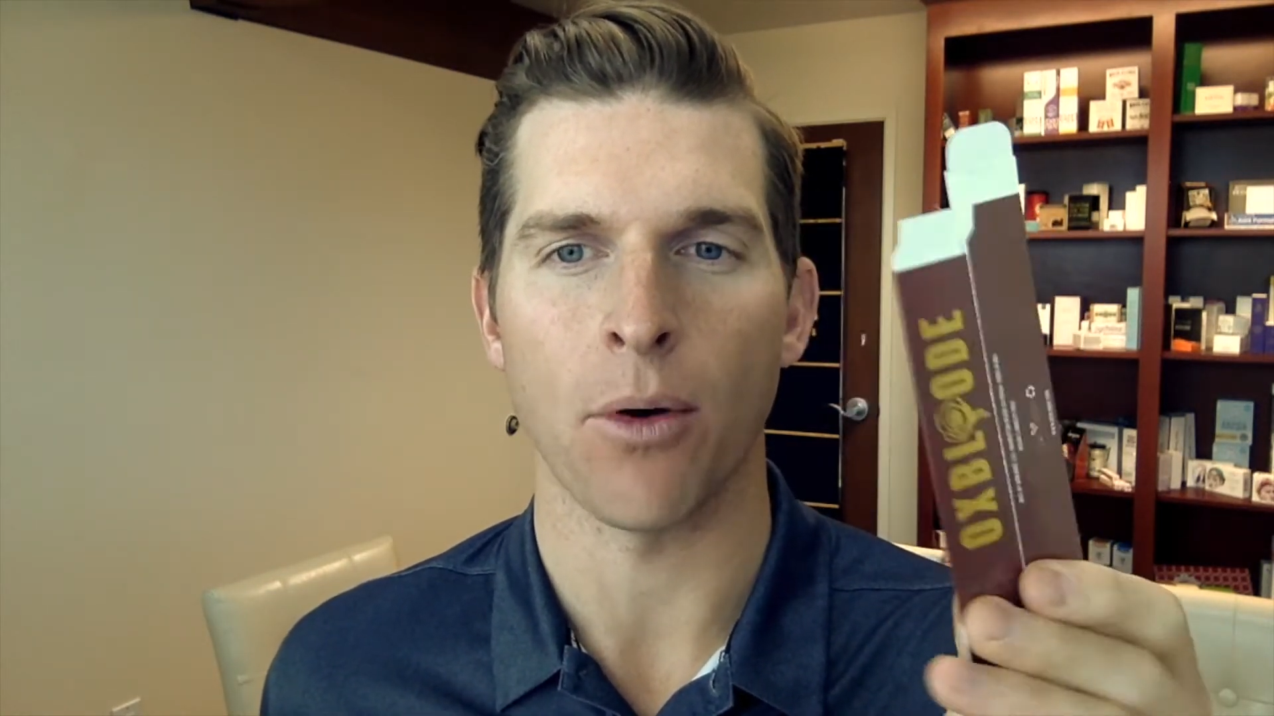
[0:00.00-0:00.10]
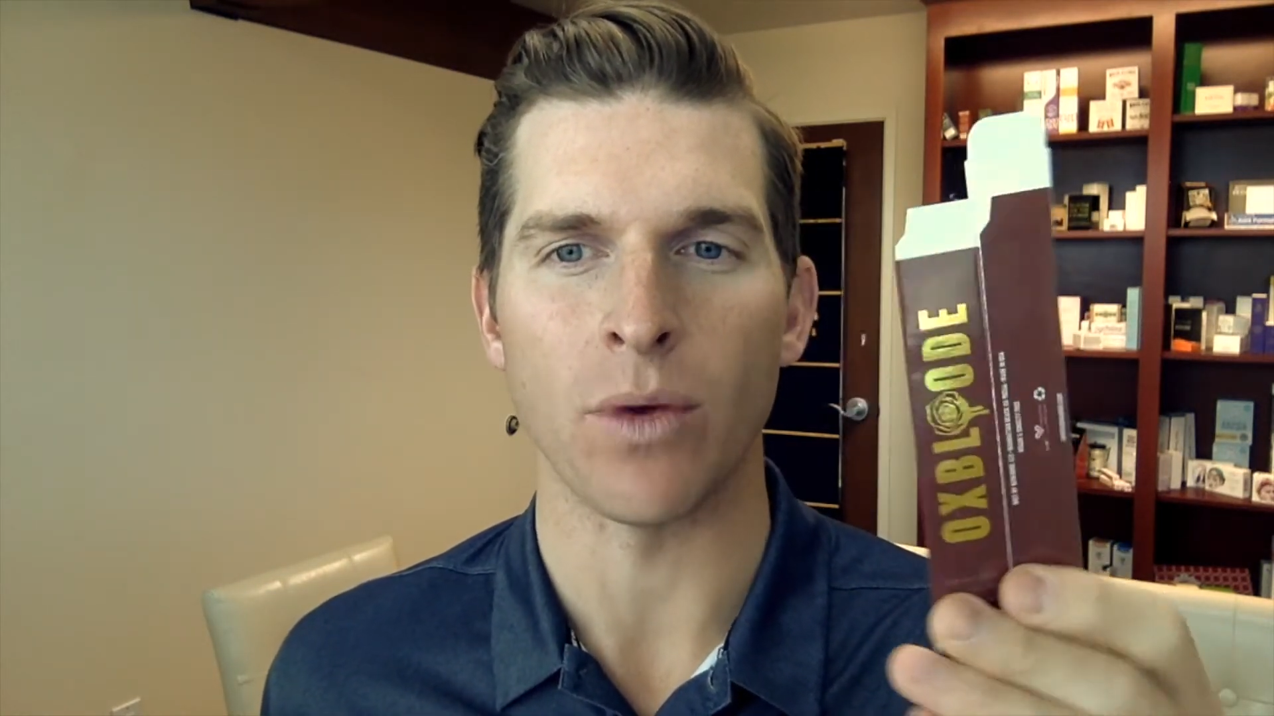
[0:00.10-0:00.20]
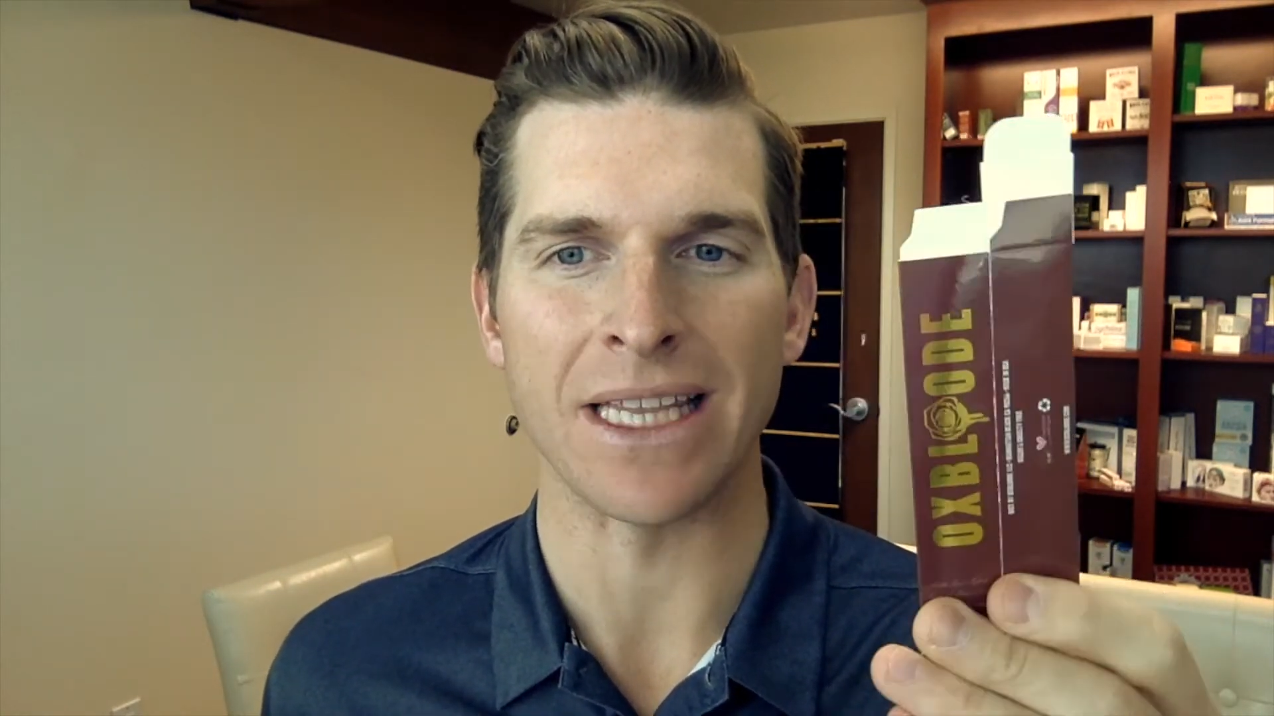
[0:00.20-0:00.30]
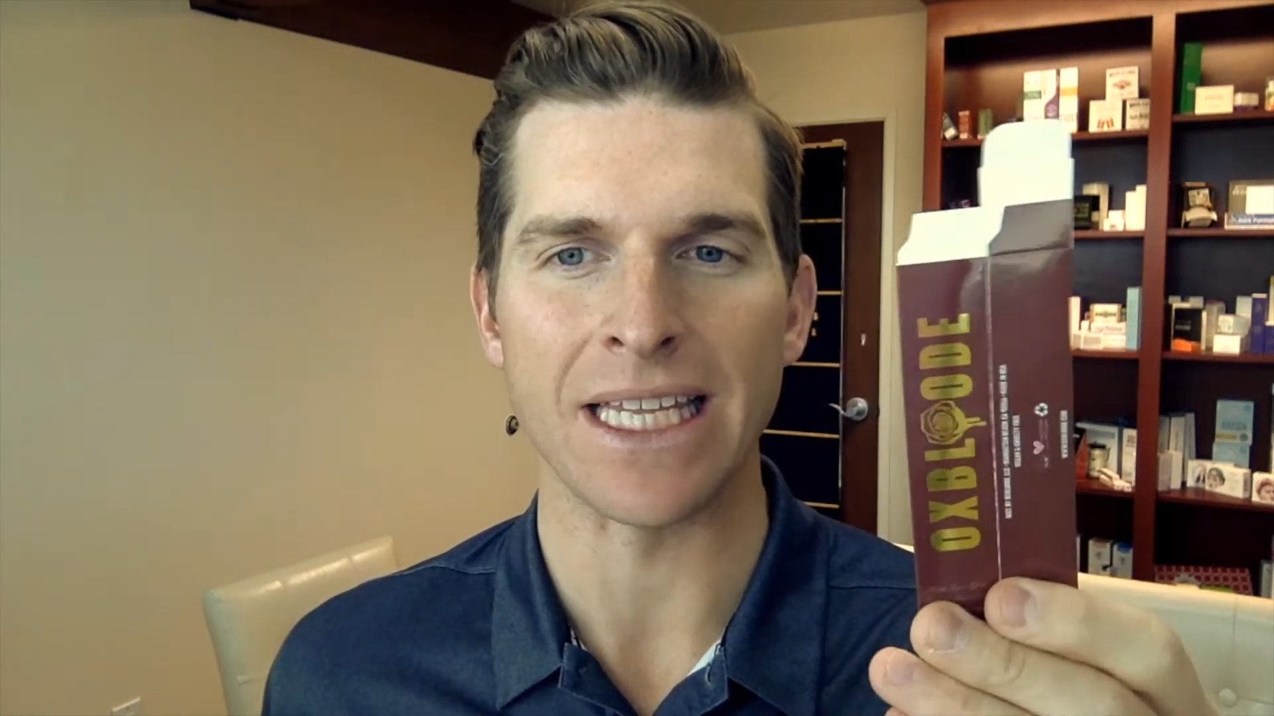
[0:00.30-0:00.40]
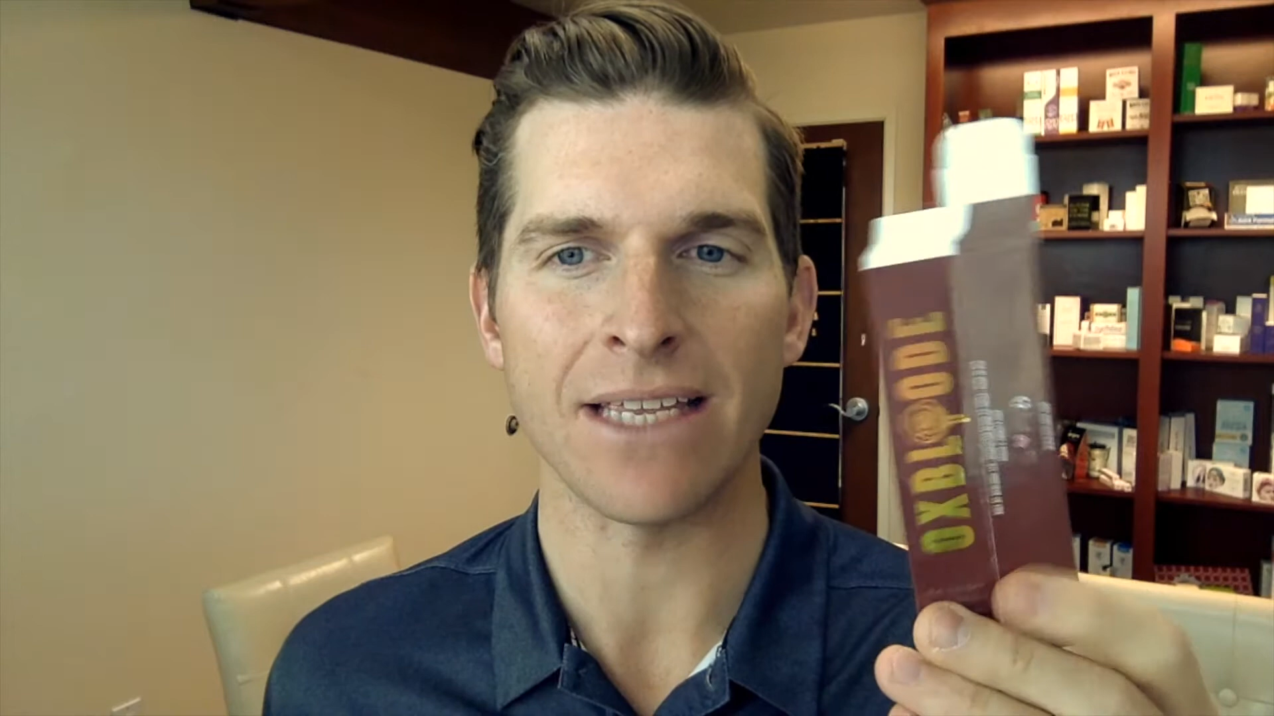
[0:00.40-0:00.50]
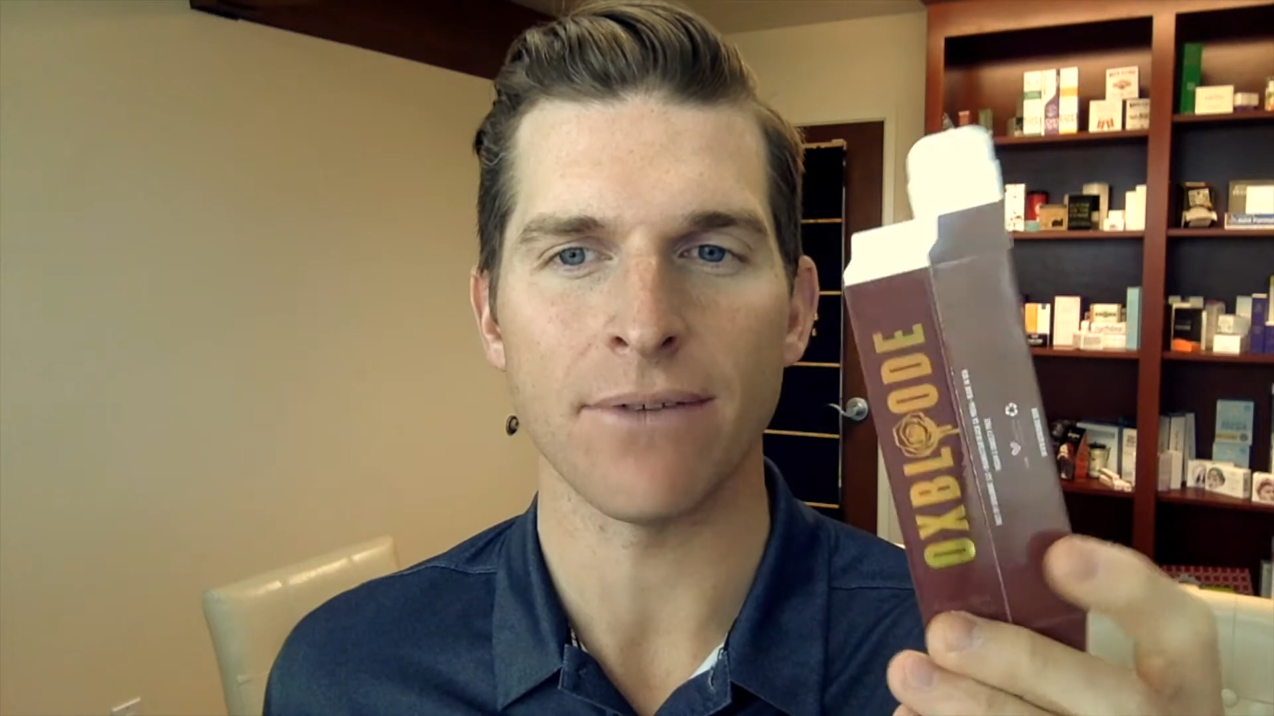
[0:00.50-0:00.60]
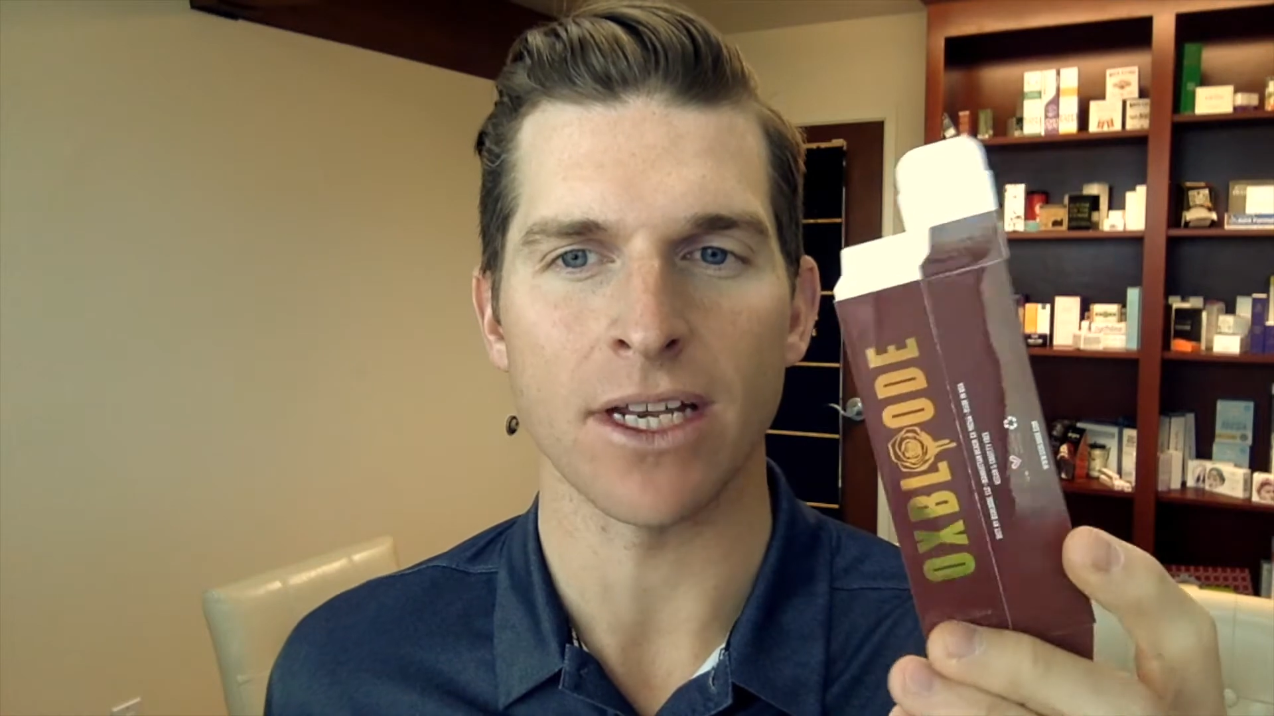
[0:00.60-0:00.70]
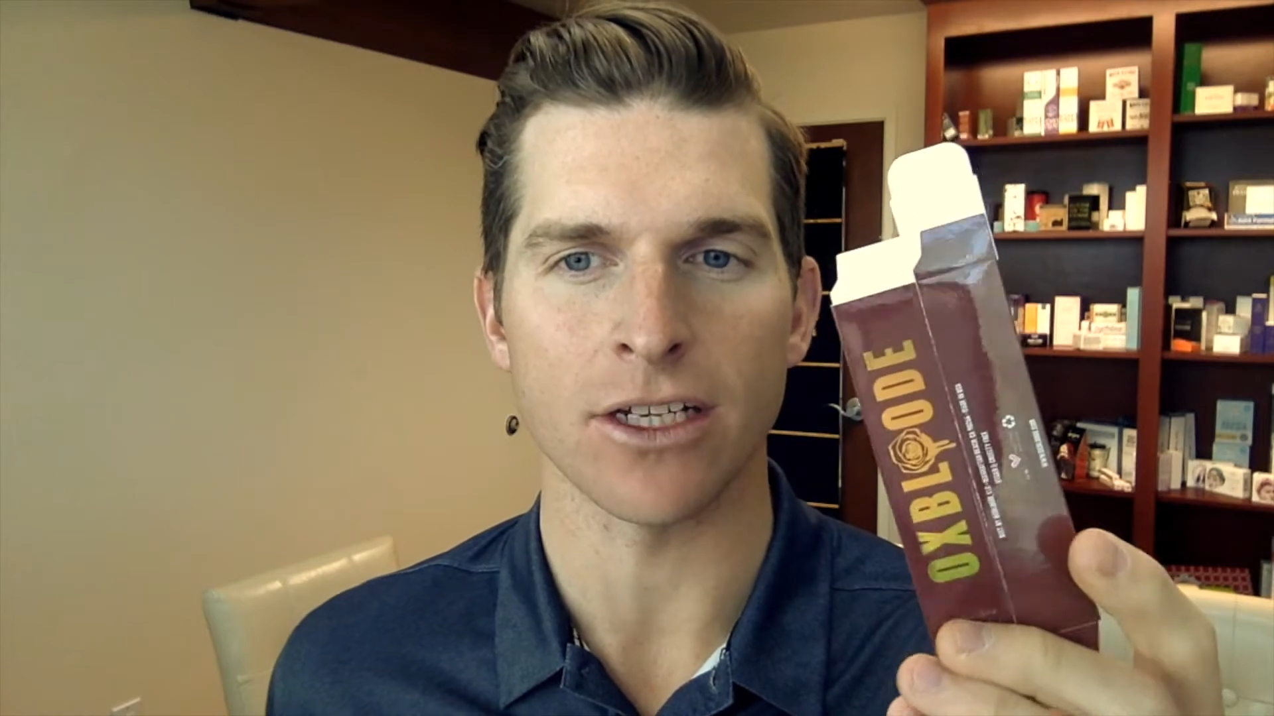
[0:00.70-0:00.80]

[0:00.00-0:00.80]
but we leave it